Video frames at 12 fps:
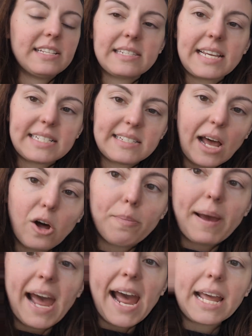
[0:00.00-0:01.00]
this like cell
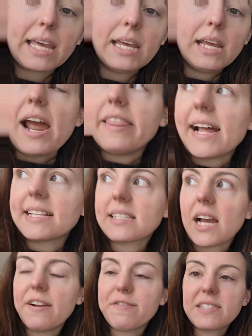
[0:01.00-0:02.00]
pack, and that's
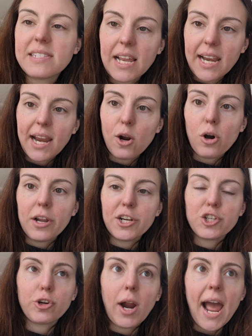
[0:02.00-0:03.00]
kind of sitting on a
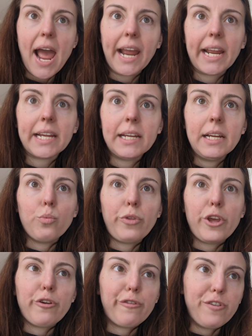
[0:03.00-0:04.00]
tray
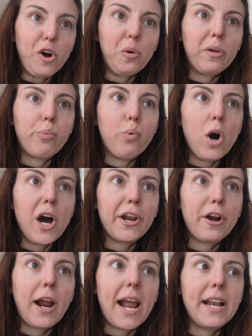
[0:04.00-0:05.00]
that you fill with
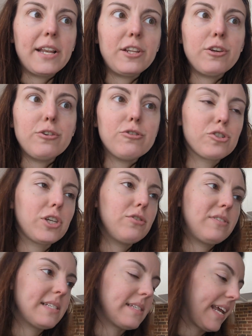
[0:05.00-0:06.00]
water, and you usually
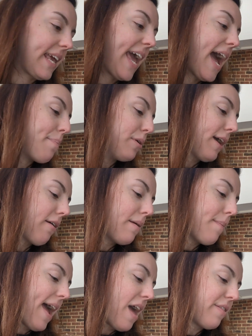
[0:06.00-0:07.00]
use this like capillary
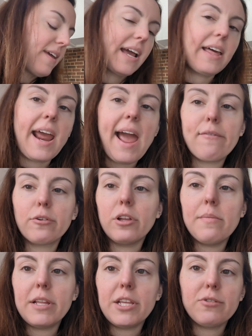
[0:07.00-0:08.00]
mat thing that I haven't
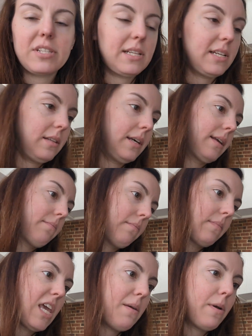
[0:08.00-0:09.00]
really been using to like
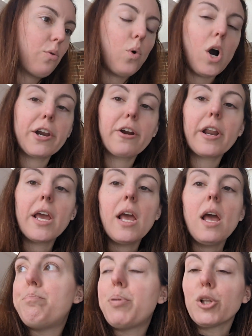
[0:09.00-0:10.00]
keep it watered.
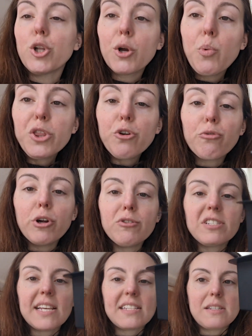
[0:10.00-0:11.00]
But look what the
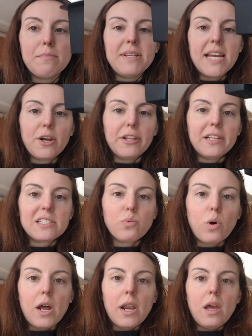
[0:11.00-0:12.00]
root system did on this
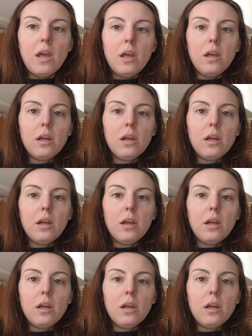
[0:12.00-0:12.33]
one.